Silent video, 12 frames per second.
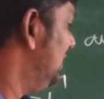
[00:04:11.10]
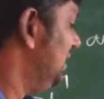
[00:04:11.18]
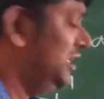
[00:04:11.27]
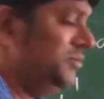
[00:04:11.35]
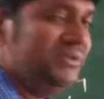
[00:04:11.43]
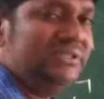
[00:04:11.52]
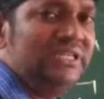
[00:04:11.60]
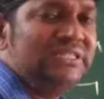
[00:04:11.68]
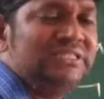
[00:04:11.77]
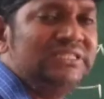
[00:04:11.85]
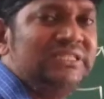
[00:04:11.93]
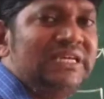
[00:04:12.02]
Number
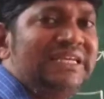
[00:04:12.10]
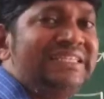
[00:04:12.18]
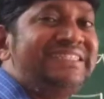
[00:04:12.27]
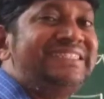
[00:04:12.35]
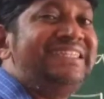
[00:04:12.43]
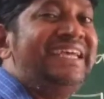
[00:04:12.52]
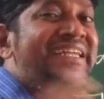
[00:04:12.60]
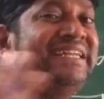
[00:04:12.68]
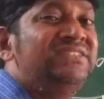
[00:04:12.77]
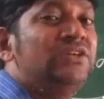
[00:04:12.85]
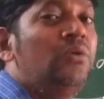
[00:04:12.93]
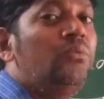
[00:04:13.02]
6,
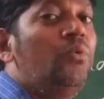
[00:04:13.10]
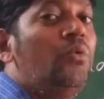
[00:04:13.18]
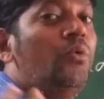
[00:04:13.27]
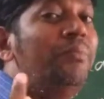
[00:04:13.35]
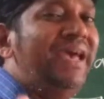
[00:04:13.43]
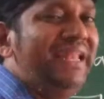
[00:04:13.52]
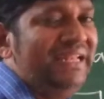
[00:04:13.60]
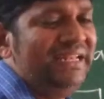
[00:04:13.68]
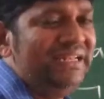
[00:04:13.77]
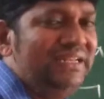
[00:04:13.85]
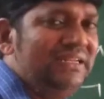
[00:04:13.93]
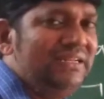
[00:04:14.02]
statism
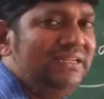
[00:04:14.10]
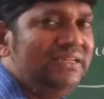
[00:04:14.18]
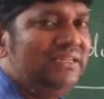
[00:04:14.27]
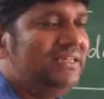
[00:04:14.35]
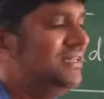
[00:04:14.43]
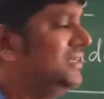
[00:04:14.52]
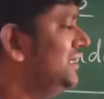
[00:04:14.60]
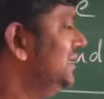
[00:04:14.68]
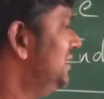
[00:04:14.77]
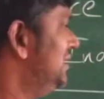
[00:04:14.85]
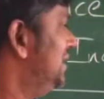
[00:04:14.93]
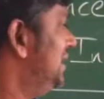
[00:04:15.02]
women.
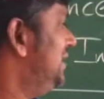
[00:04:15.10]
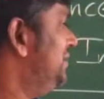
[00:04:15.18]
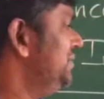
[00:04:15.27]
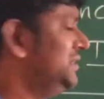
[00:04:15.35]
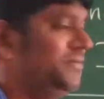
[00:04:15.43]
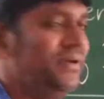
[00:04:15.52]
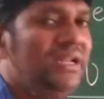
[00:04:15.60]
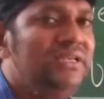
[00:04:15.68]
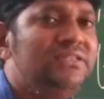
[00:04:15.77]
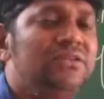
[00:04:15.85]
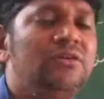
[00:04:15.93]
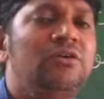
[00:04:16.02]
And number 7
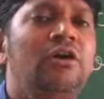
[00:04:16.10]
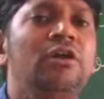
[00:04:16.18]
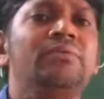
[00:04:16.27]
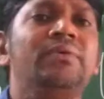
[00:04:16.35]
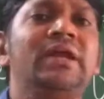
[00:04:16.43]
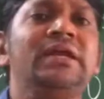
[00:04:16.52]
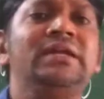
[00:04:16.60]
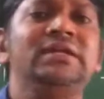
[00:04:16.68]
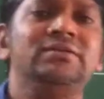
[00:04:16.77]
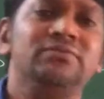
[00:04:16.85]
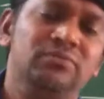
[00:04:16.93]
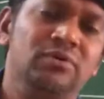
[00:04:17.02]
is
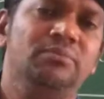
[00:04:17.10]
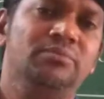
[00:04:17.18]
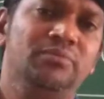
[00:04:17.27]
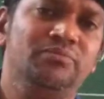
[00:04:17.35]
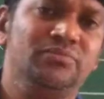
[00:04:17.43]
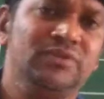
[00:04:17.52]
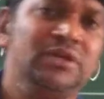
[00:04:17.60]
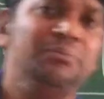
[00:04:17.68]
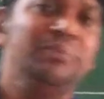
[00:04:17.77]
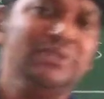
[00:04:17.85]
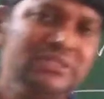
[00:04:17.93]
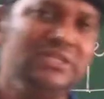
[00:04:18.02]
corporate fraud, a
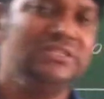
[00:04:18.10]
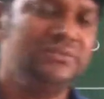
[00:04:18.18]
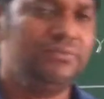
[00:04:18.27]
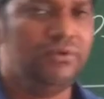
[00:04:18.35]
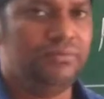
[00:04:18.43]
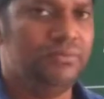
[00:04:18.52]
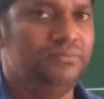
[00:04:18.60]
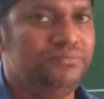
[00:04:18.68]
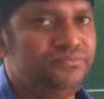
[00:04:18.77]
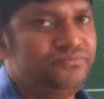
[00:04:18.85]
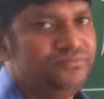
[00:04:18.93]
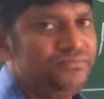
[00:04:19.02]
business fraud.
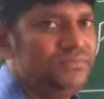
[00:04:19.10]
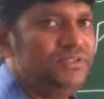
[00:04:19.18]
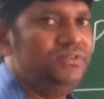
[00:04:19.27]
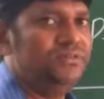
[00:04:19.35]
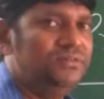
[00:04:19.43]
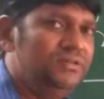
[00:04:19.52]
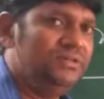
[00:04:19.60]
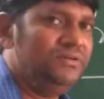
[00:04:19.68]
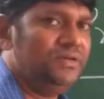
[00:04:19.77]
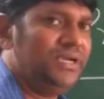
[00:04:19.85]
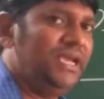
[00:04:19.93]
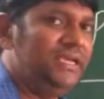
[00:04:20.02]

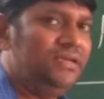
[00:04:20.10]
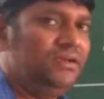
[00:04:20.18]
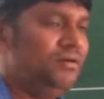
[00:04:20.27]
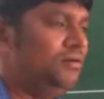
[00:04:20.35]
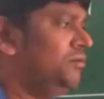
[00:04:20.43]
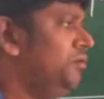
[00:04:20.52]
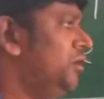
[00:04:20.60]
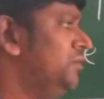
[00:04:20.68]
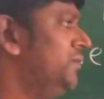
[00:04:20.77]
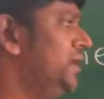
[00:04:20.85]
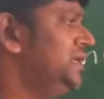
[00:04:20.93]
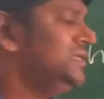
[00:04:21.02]
Okay, or
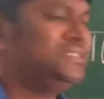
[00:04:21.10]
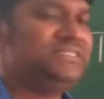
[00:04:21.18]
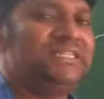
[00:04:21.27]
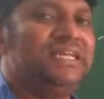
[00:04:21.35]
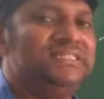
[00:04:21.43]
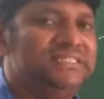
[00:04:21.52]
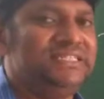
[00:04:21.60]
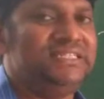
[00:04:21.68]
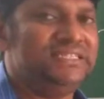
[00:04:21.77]
corporate strategy.